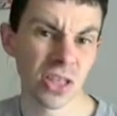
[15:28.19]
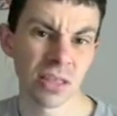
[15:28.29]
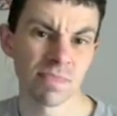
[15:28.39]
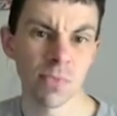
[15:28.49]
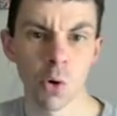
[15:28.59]

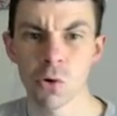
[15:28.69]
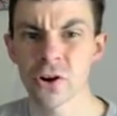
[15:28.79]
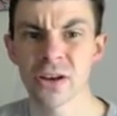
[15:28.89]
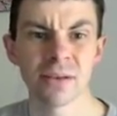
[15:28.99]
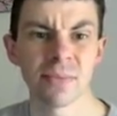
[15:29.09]
then
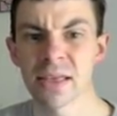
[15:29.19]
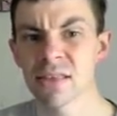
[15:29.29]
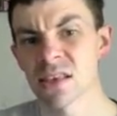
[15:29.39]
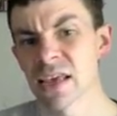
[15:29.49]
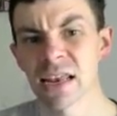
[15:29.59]
Auron
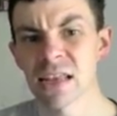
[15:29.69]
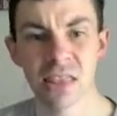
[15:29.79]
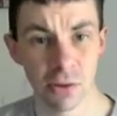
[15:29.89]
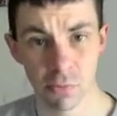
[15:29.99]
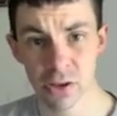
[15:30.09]
isn't
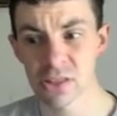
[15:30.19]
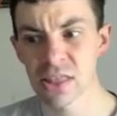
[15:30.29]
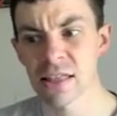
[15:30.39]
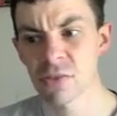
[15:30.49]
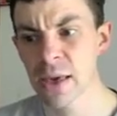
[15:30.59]
anything really
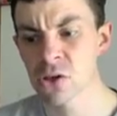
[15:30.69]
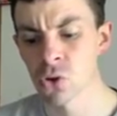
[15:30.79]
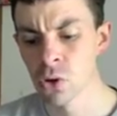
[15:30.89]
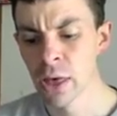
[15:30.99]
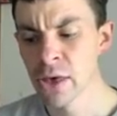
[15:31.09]
that
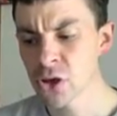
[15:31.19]
special.